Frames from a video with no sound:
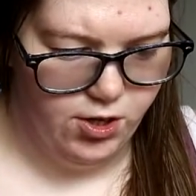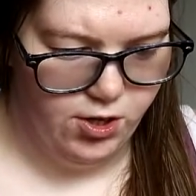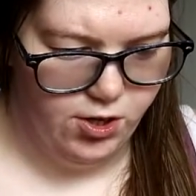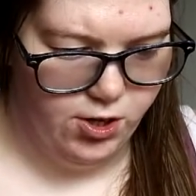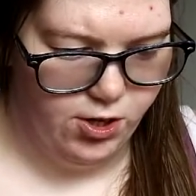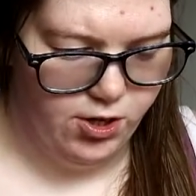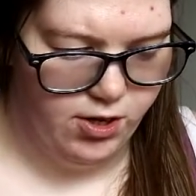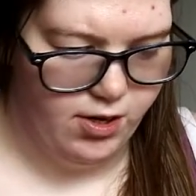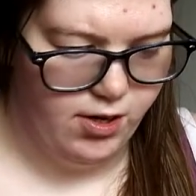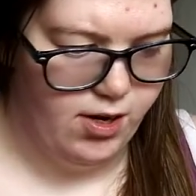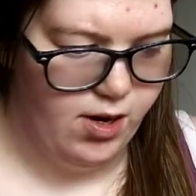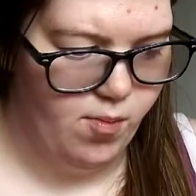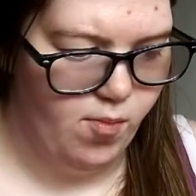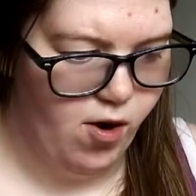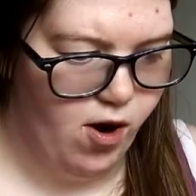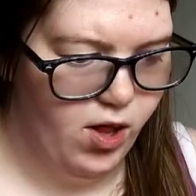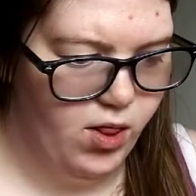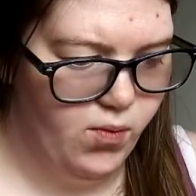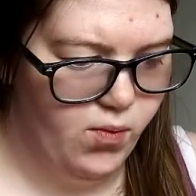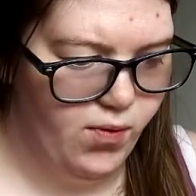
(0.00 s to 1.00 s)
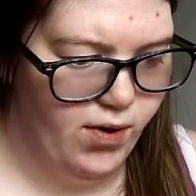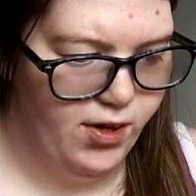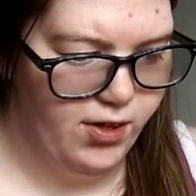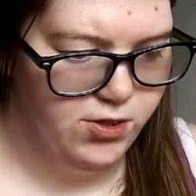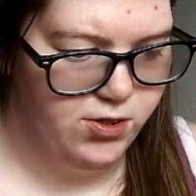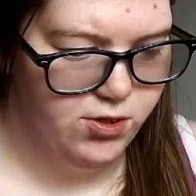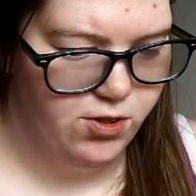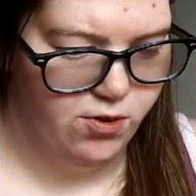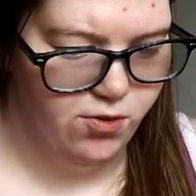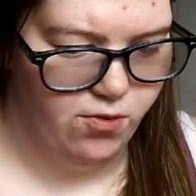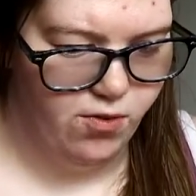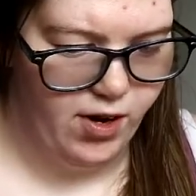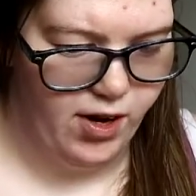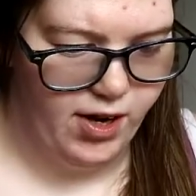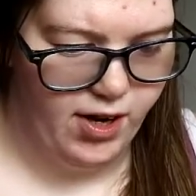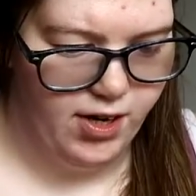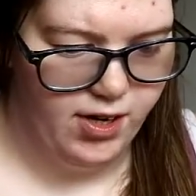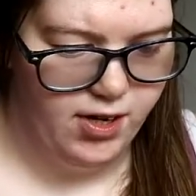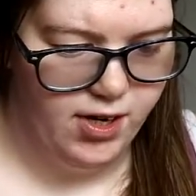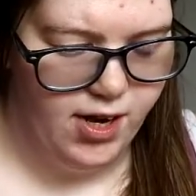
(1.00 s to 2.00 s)
you're gonna come all the way to the
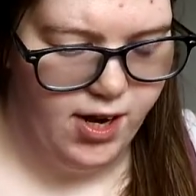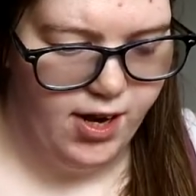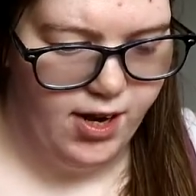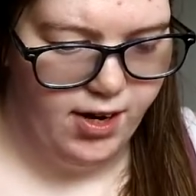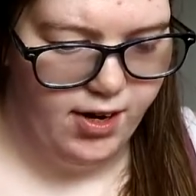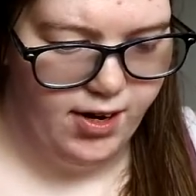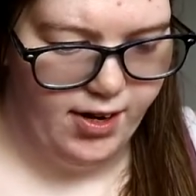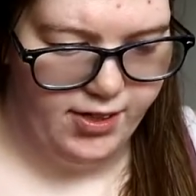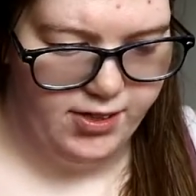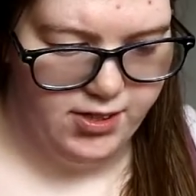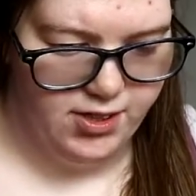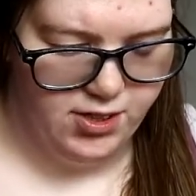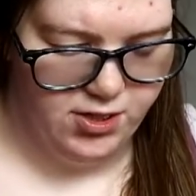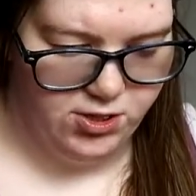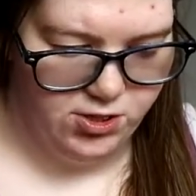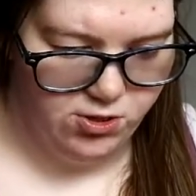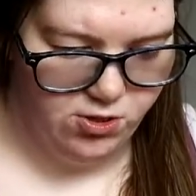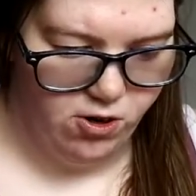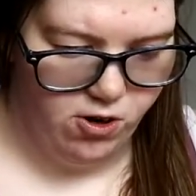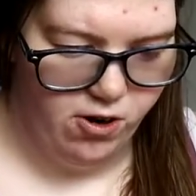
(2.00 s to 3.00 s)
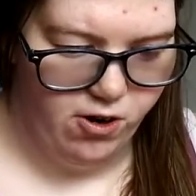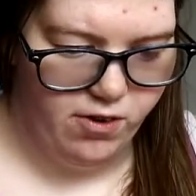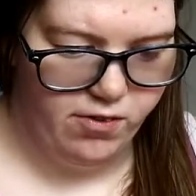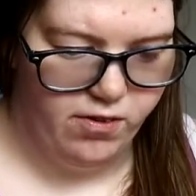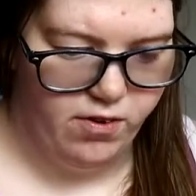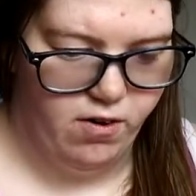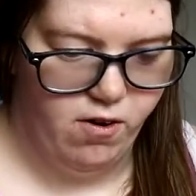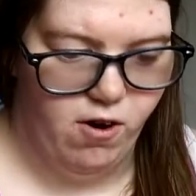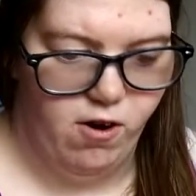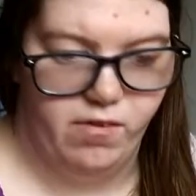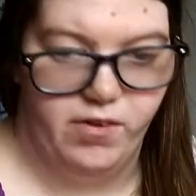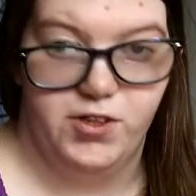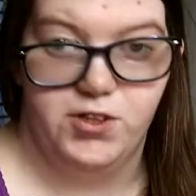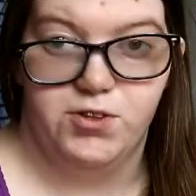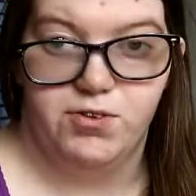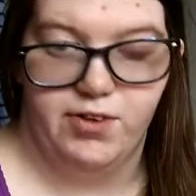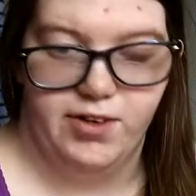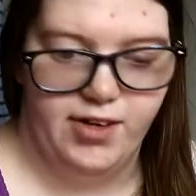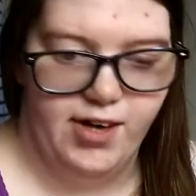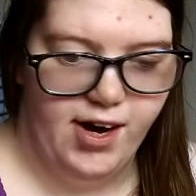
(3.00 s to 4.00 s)
right next to the star. There are these
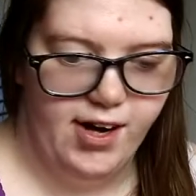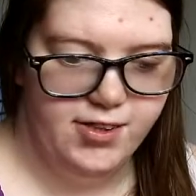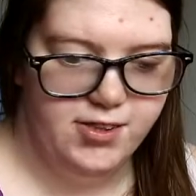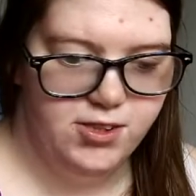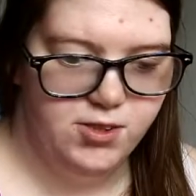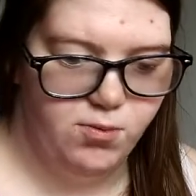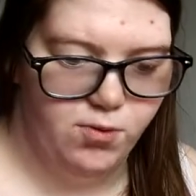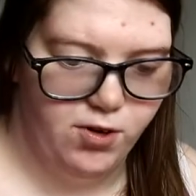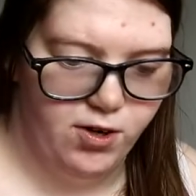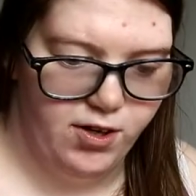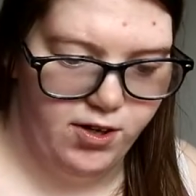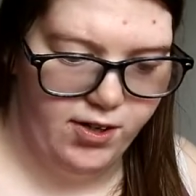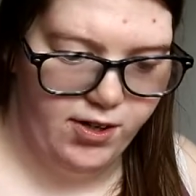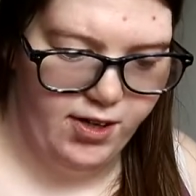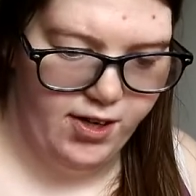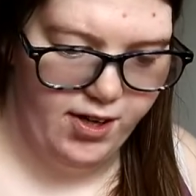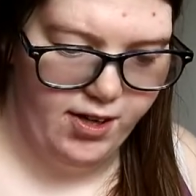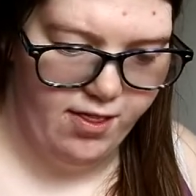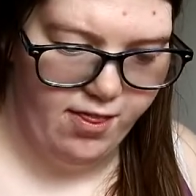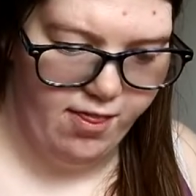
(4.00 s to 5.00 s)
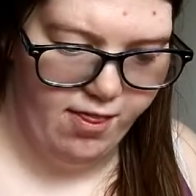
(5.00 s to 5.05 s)
three dots. We're gonna hit